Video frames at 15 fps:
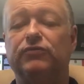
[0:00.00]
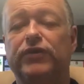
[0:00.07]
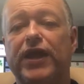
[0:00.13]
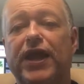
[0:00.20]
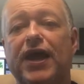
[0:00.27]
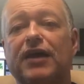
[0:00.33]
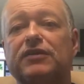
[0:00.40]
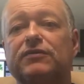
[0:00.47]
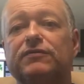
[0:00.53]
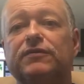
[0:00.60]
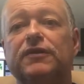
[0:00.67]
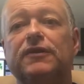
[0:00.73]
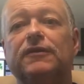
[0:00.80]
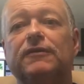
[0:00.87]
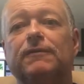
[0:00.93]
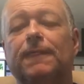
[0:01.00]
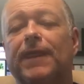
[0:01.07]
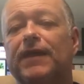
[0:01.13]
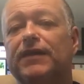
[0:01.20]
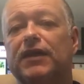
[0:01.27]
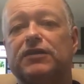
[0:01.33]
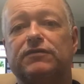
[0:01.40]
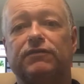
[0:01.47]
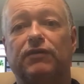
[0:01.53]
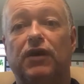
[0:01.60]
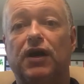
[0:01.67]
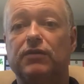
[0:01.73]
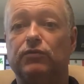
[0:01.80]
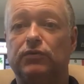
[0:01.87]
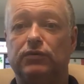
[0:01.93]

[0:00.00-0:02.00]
reactive, and that's fine.